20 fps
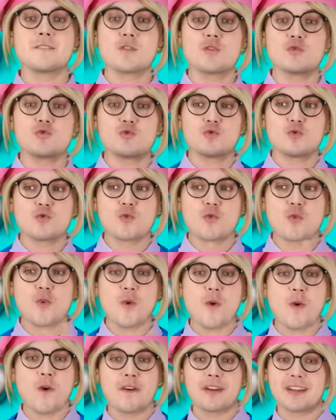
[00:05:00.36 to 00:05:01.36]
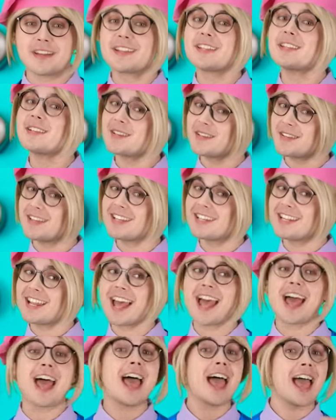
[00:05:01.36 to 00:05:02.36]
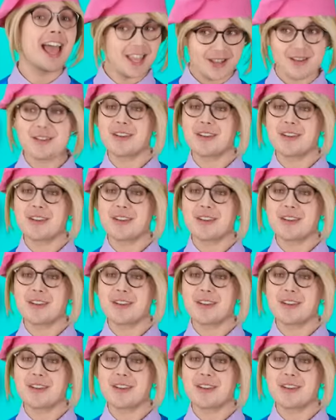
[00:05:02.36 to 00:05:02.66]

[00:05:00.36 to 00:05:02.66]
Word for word: All the ingredients you need are on the bench